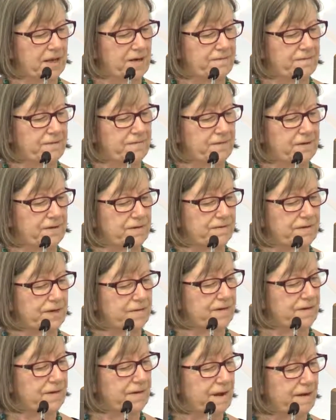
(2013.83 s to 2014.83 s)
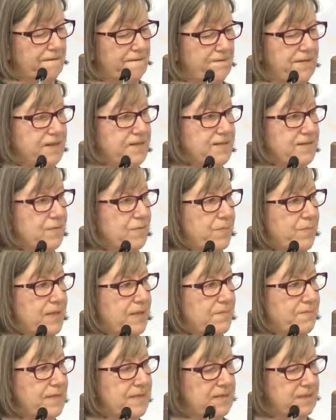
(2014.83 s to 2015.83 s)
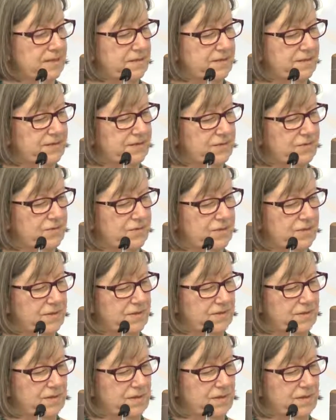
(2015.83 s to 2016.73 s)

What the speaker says: for fear of giving offence or being misunderstood.